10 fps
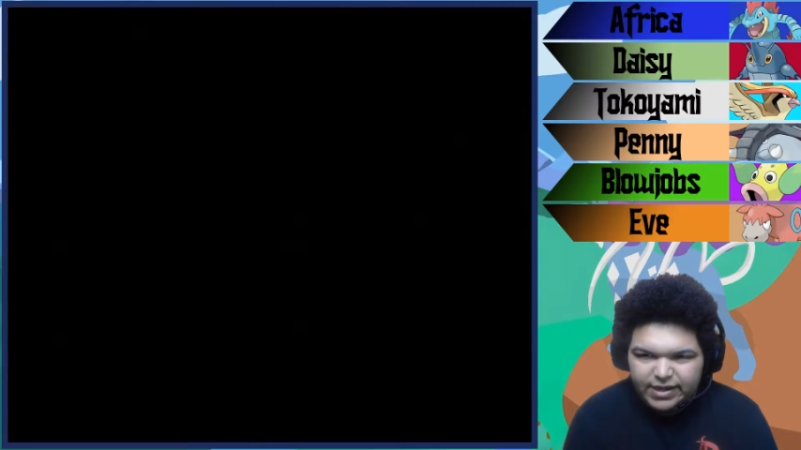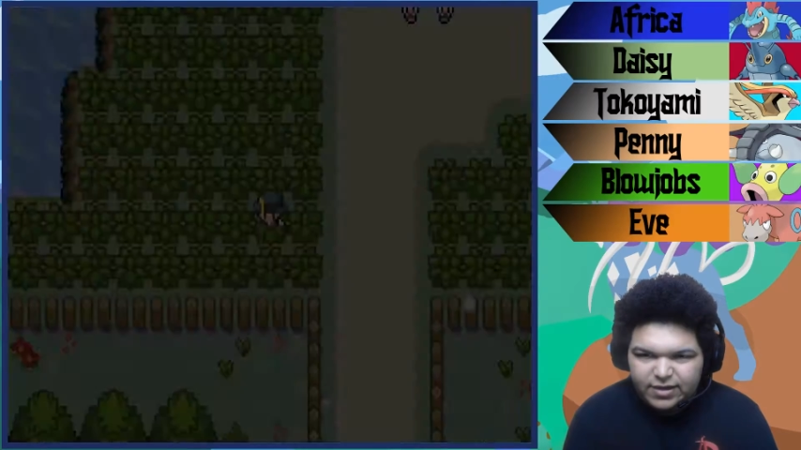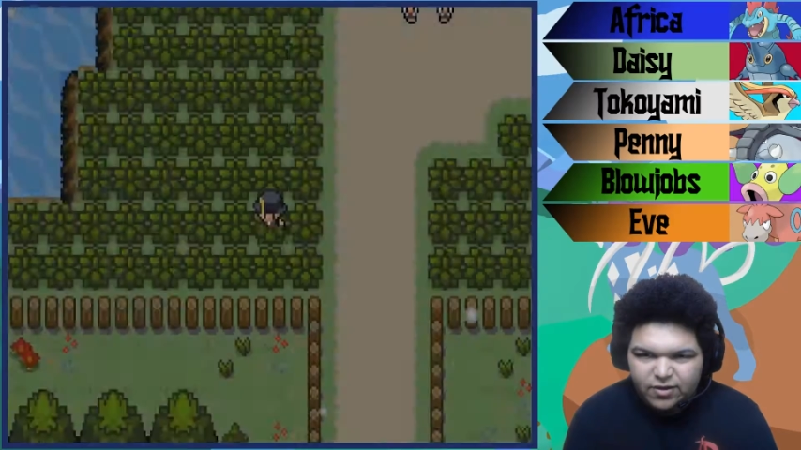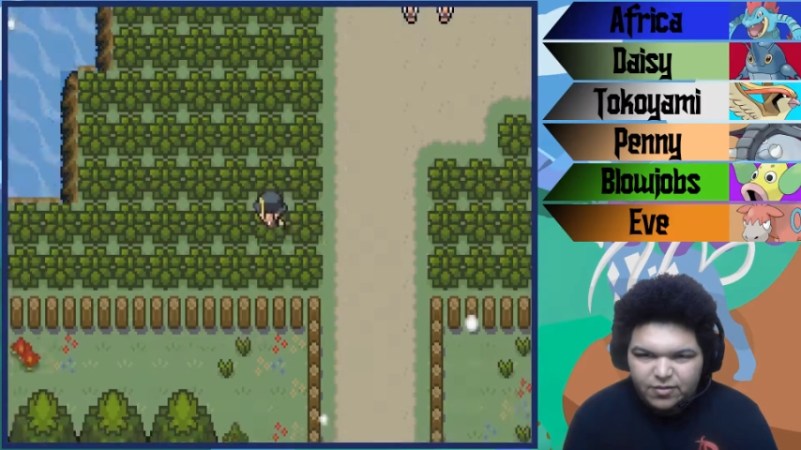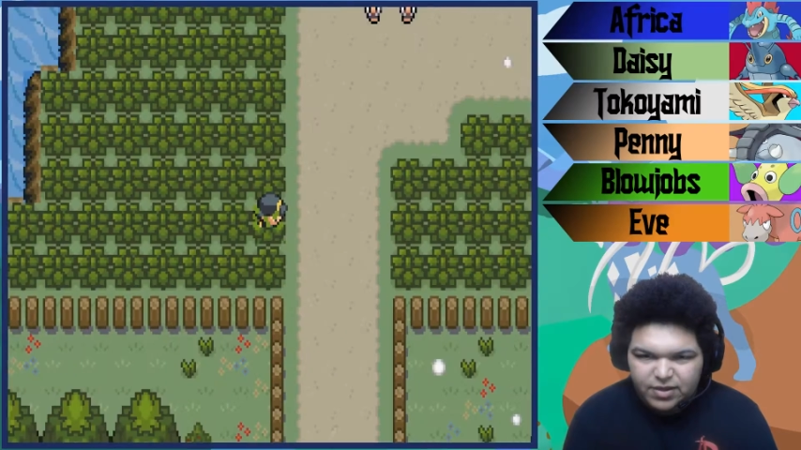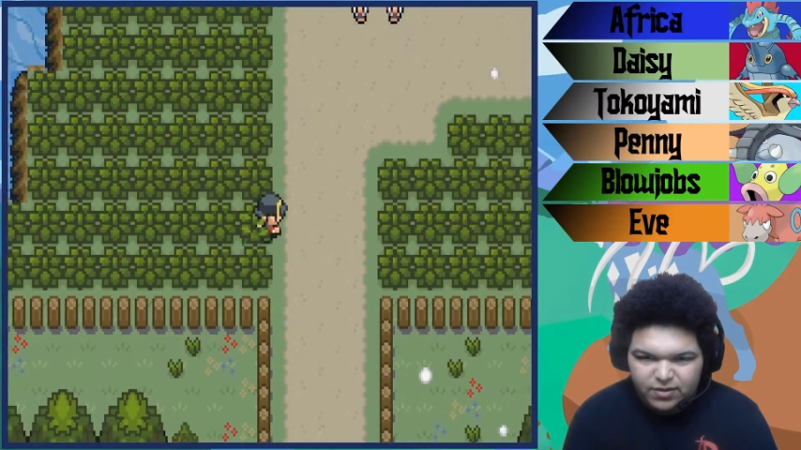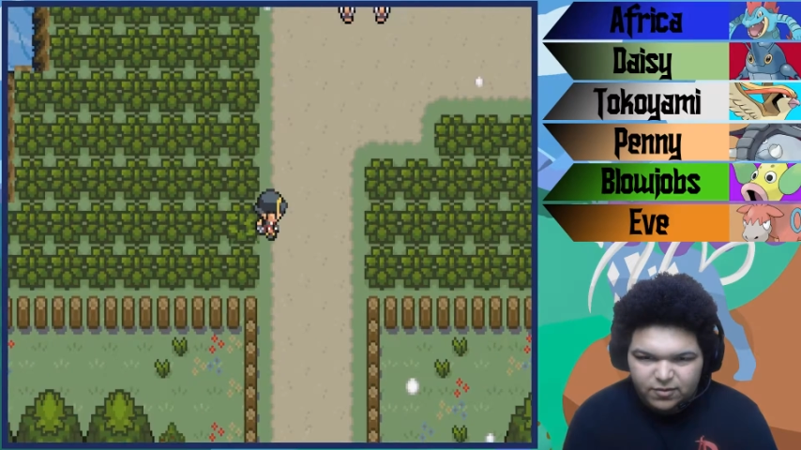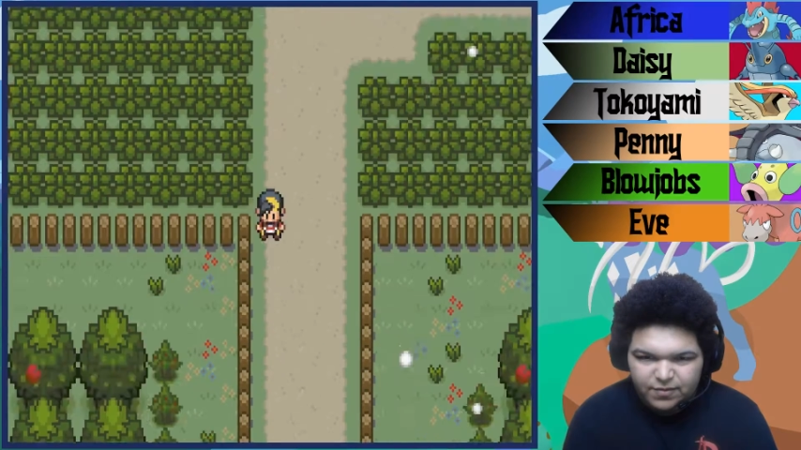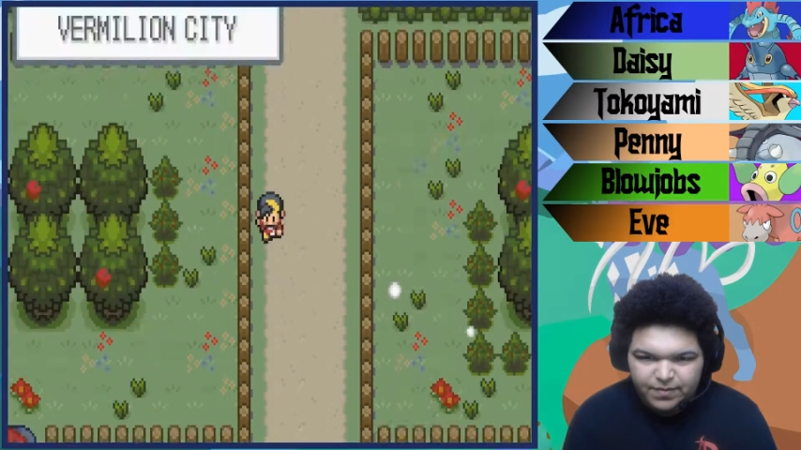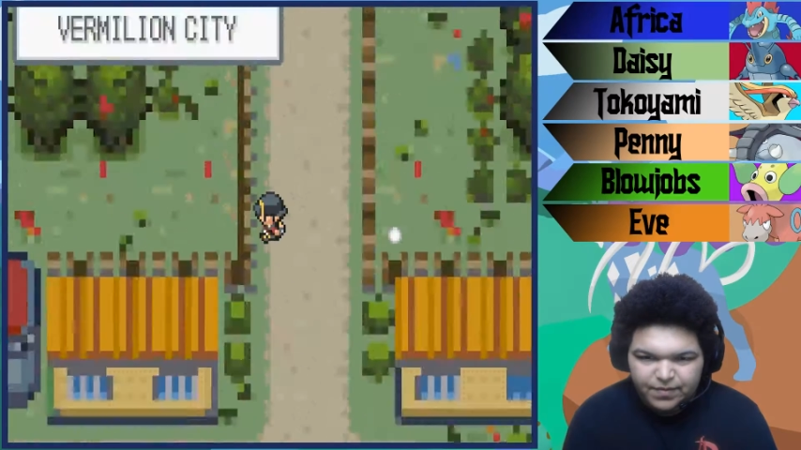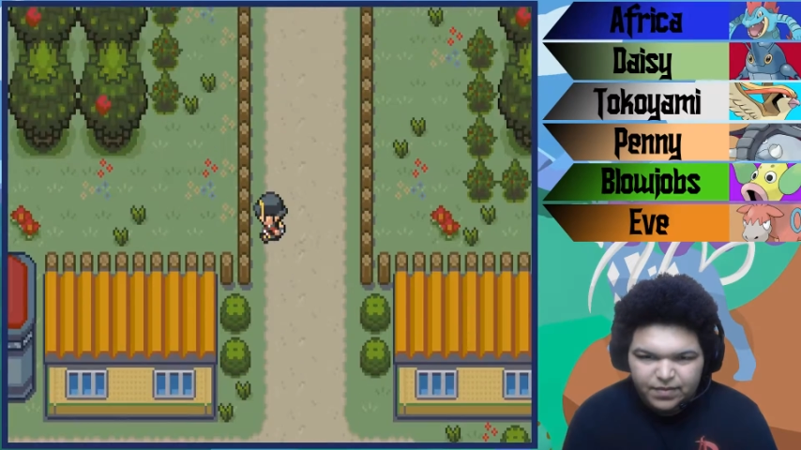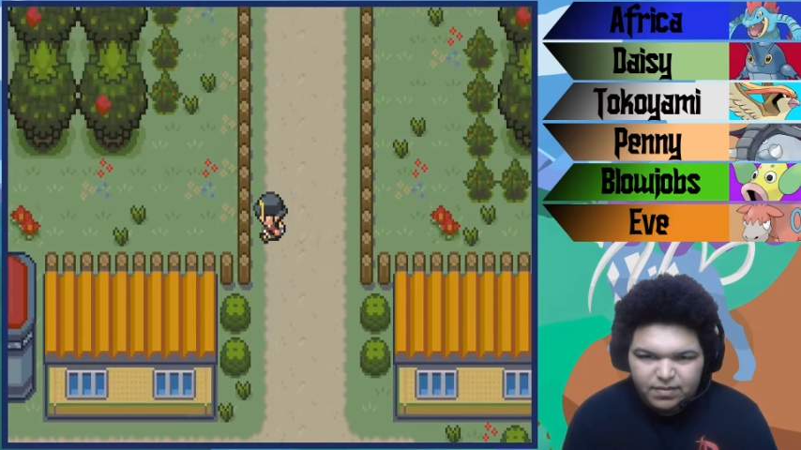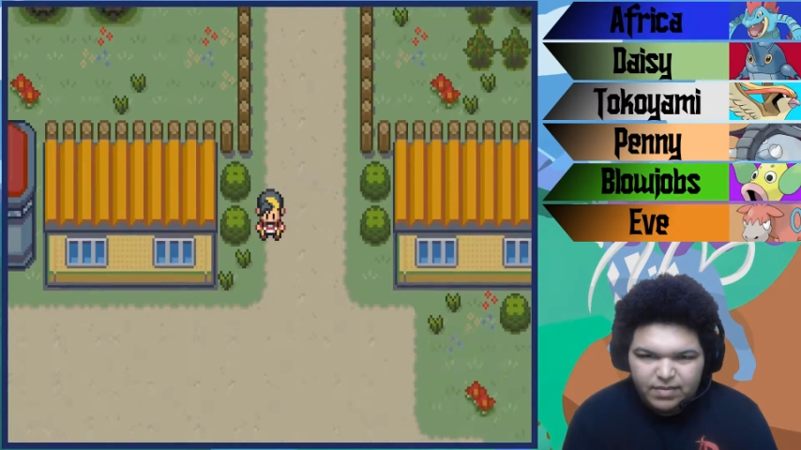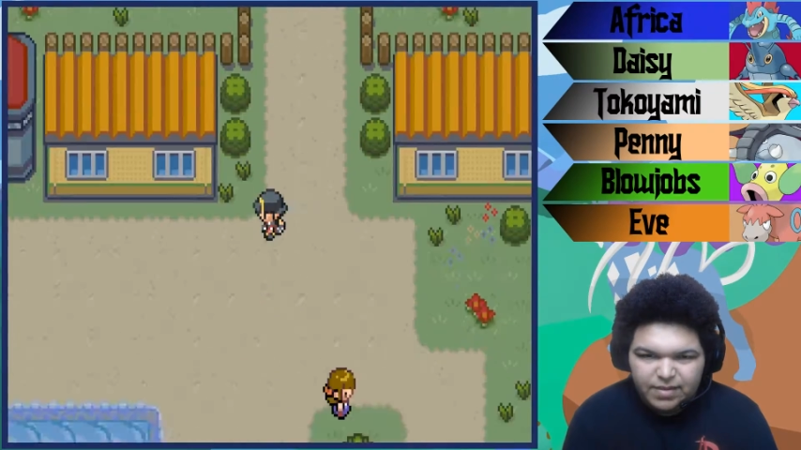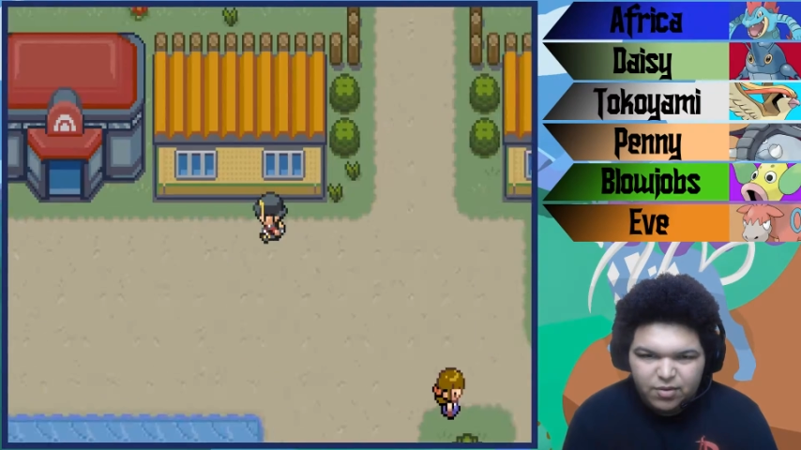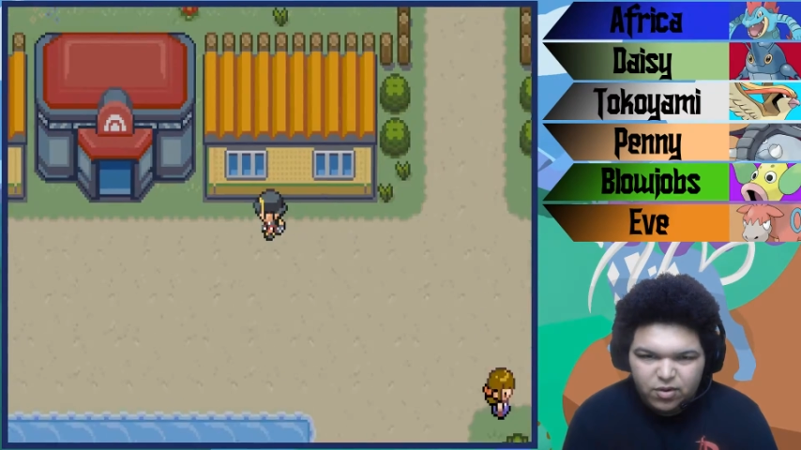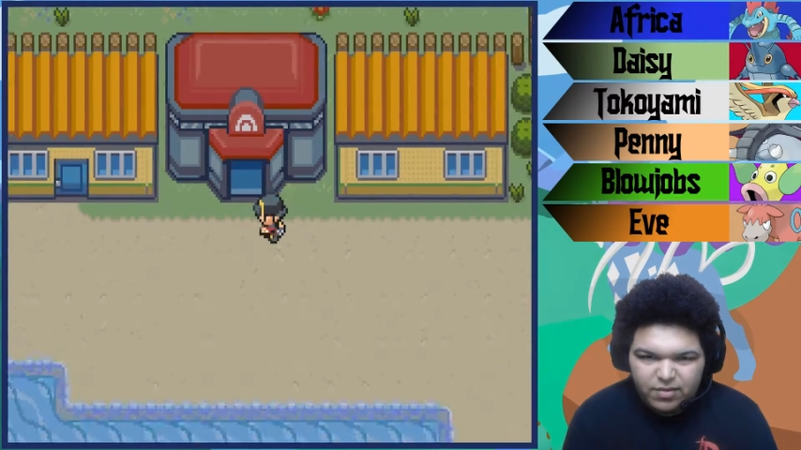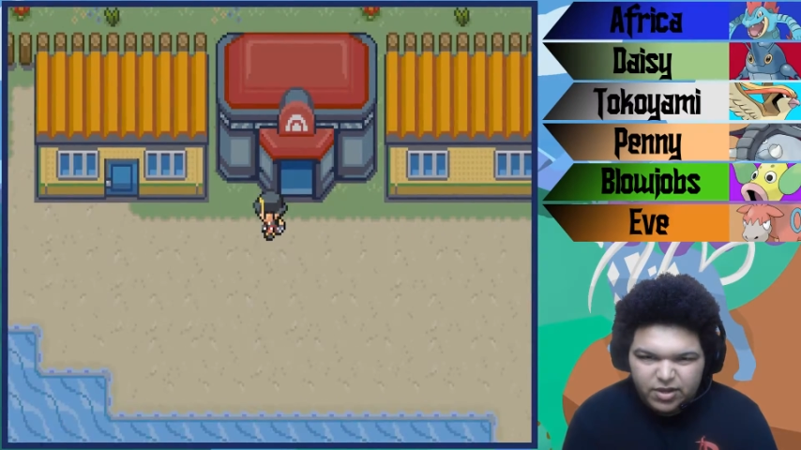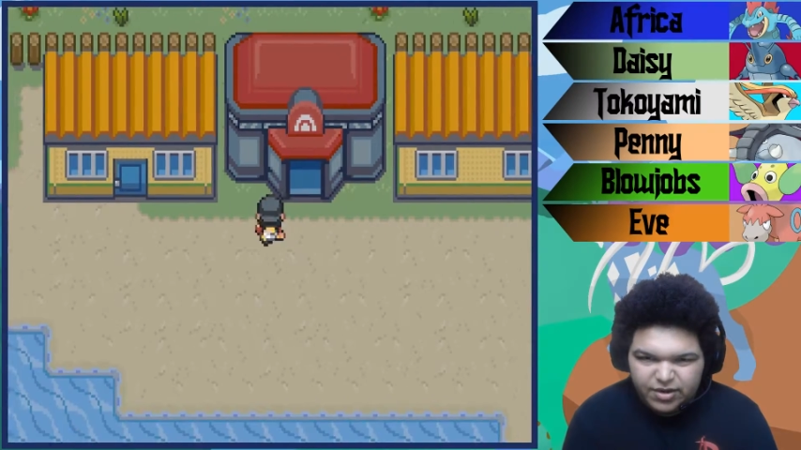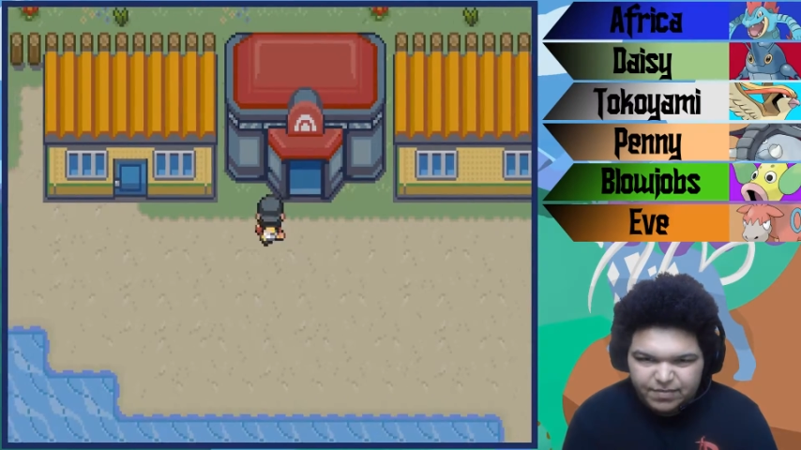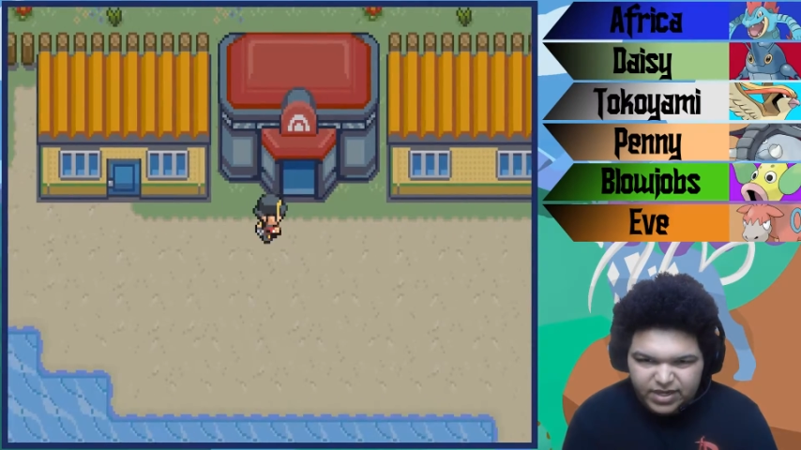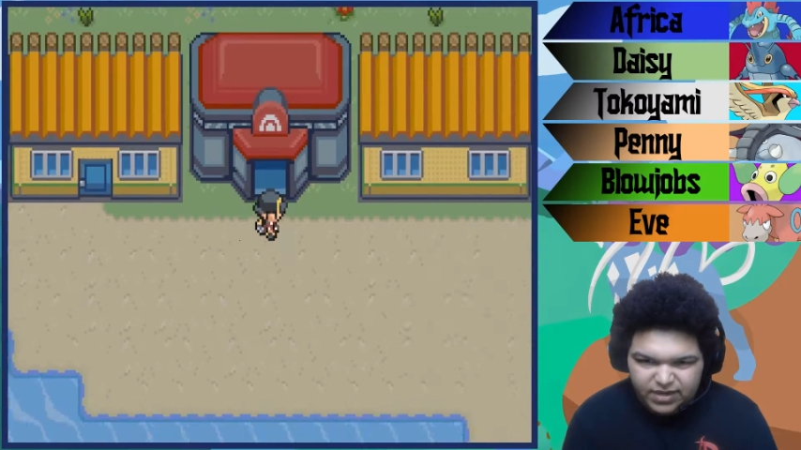I need to go heal. My Pokemon are